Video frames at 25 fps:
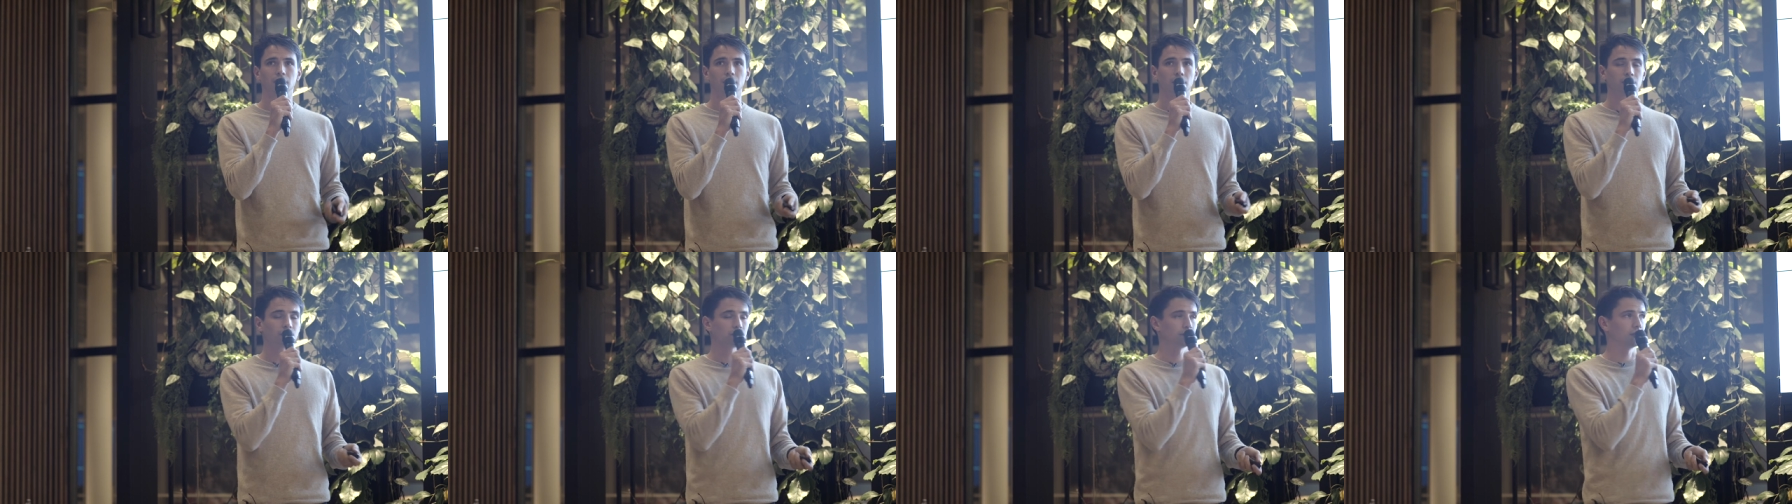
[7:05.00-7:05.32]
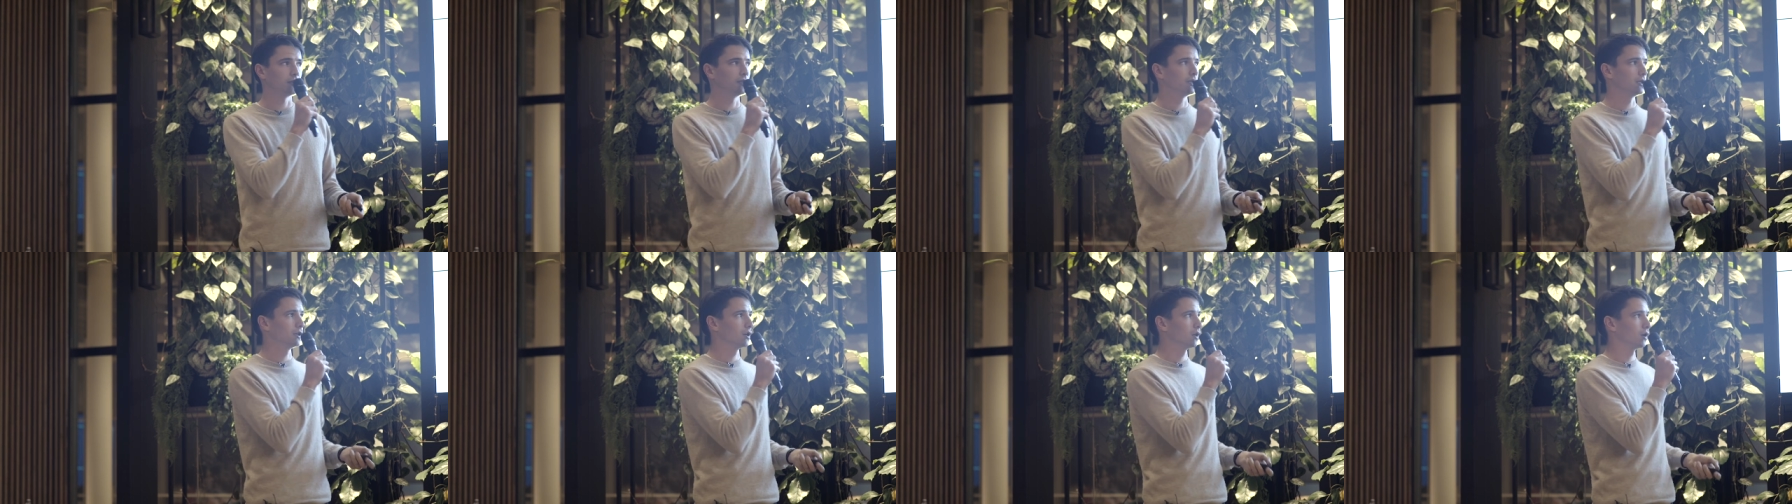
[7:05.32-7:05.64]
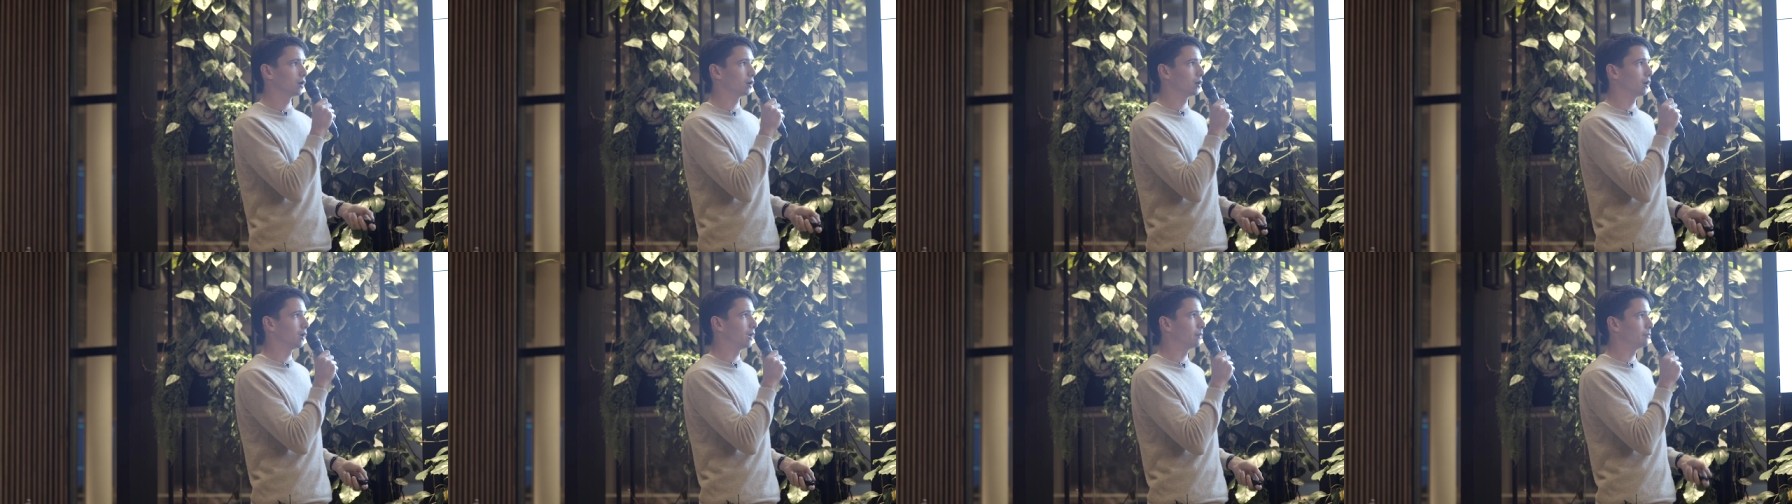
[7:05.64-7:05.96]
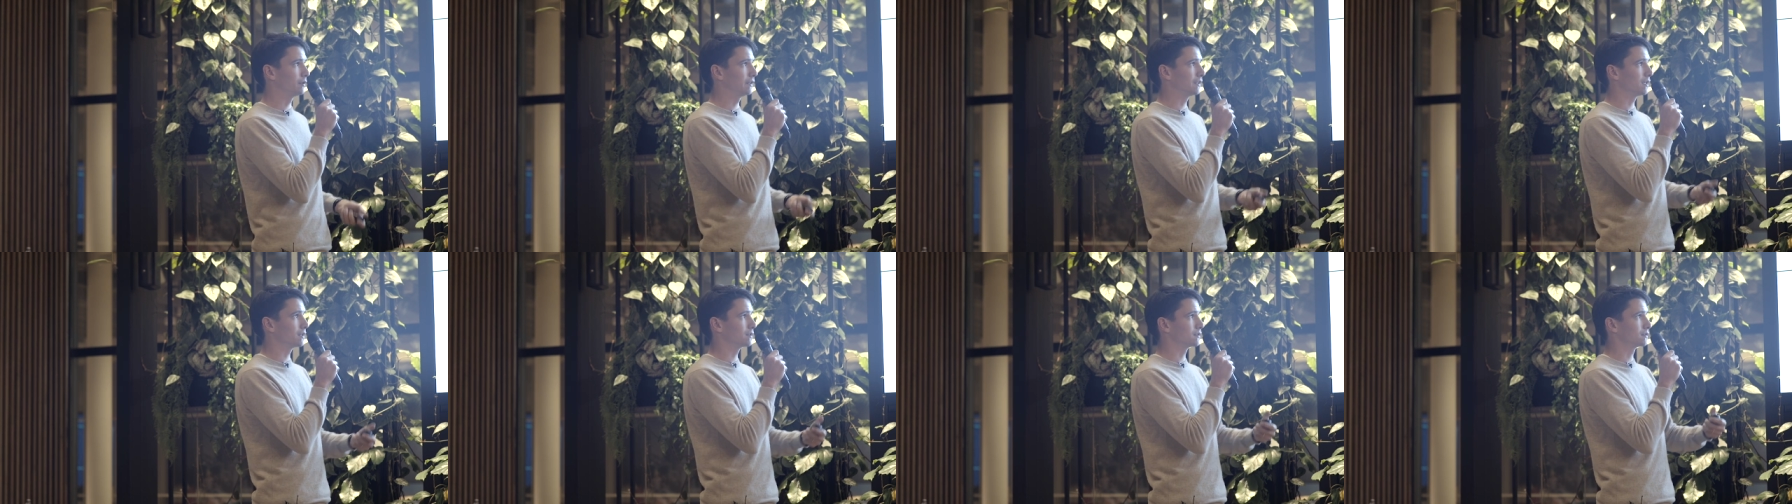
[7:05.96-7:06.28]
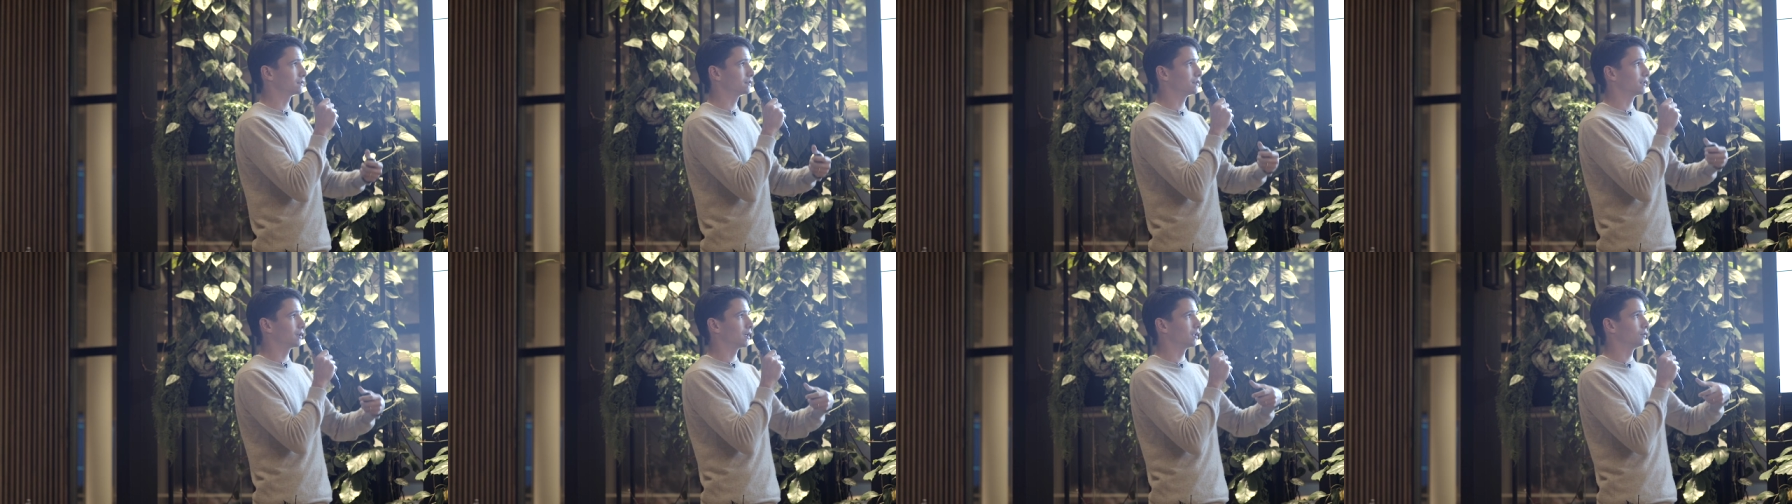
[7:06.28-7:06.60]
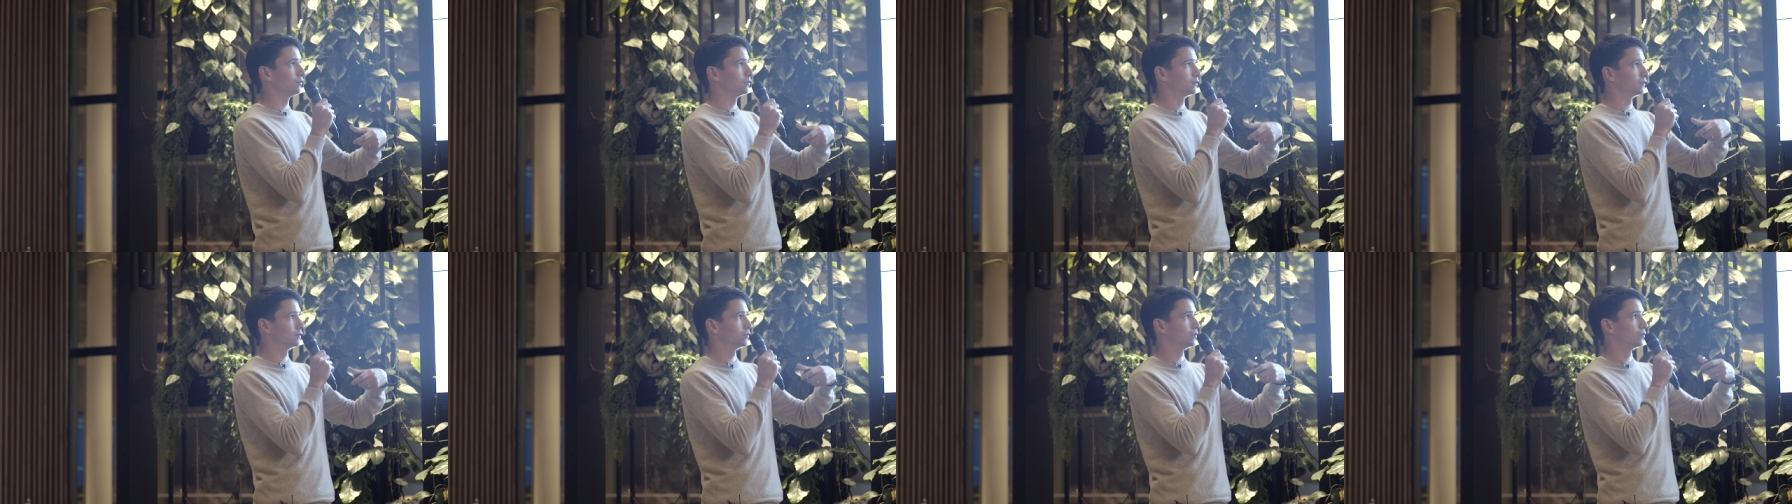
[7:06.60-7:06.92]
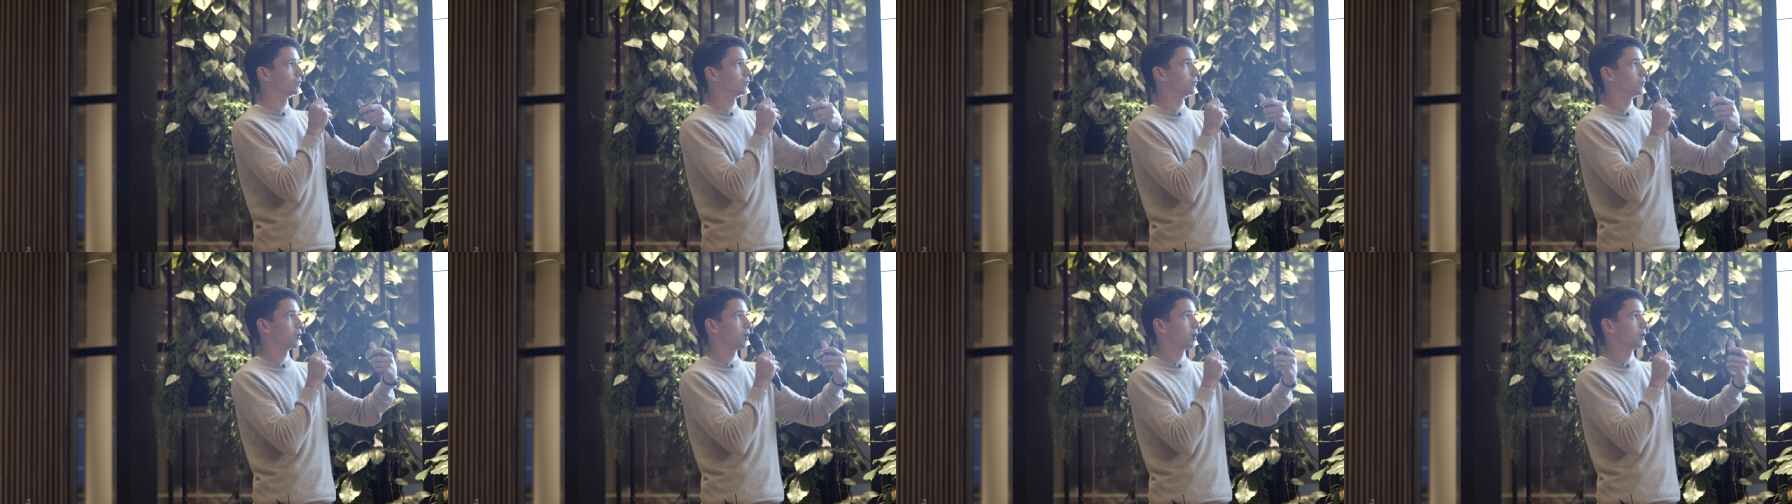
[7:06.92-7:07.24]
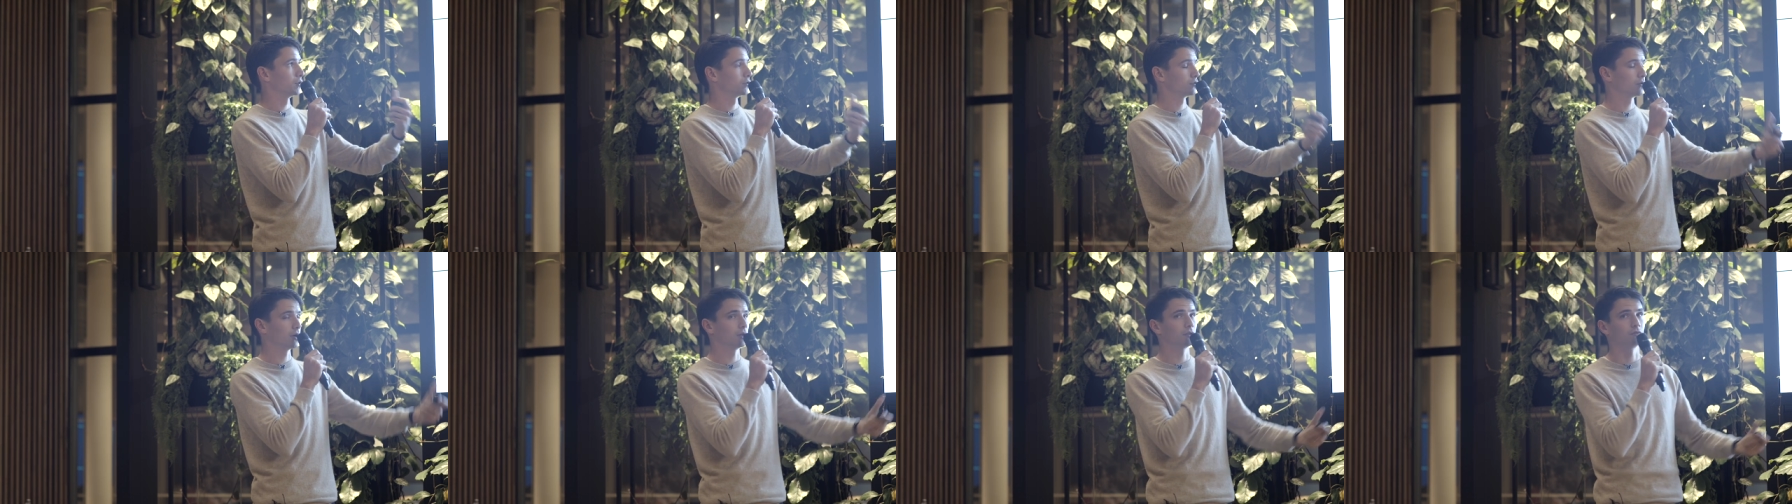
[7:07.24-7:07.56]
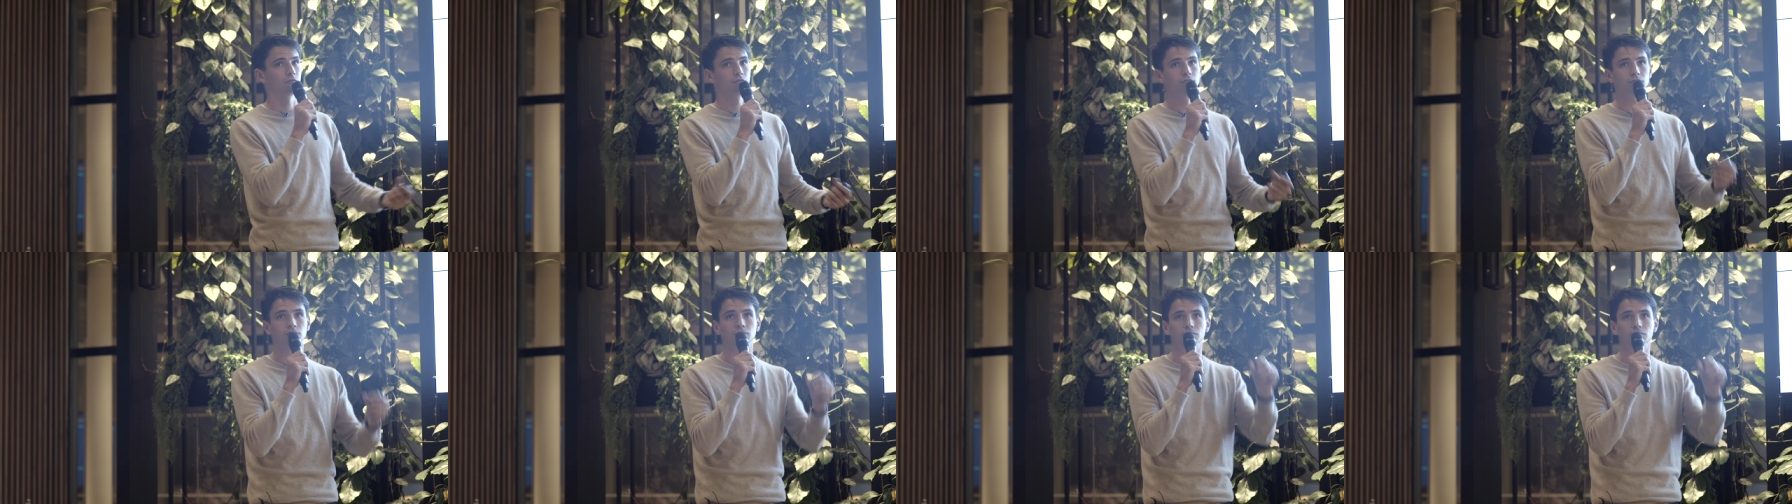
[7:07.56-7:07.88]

actually uh, A B test and also uh, try to